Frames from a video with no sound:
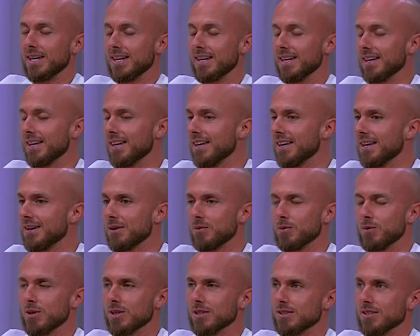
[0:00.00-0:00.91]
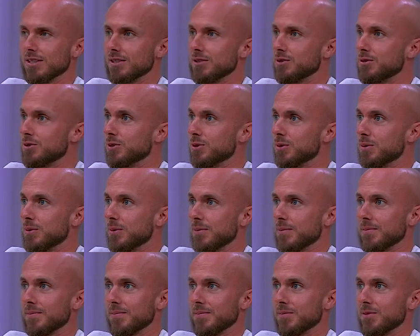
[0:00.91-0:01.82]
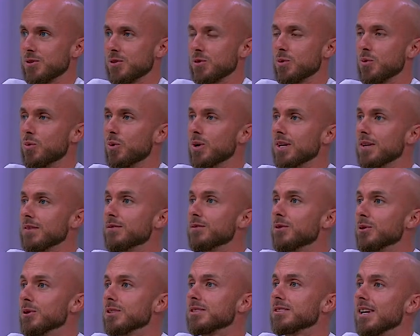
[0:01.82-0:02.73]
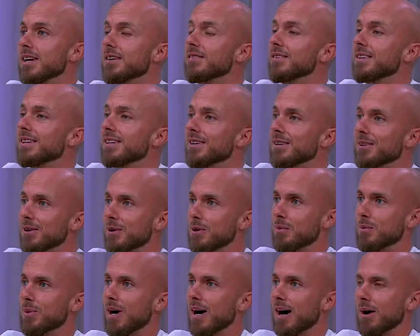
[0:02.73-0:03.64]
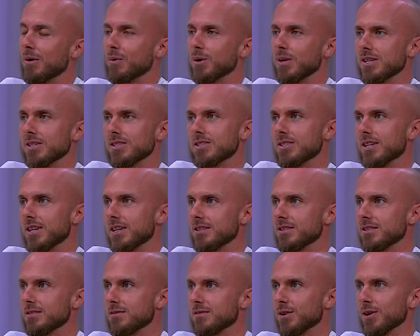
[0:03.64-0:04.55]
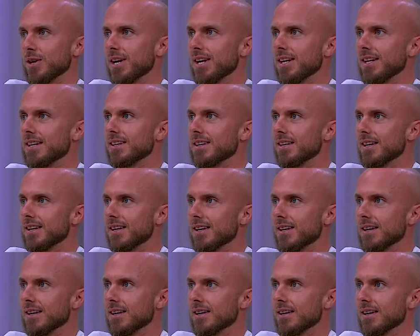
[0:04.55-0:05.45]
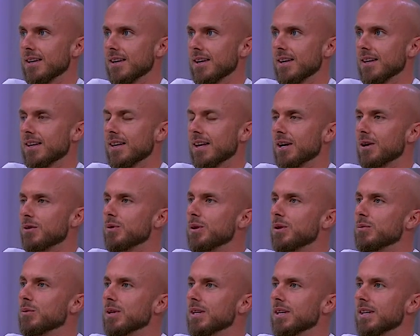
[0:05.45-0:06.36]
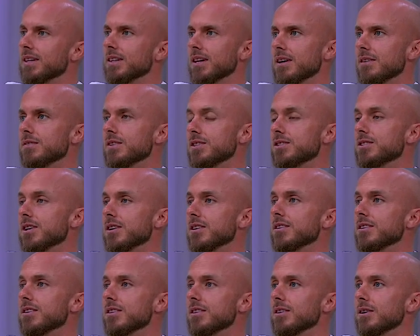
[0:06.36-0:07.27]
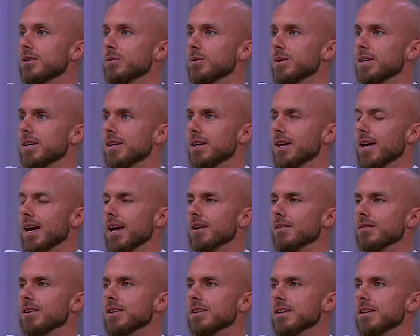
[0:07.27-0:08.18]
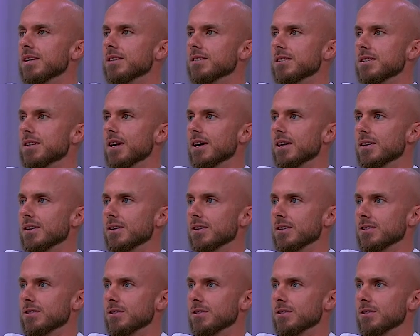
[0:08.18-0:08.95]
it was a zoo 24/7, you know, but I wouldn't change it for anything. Like, we really love each other, you know, we did everything together. And so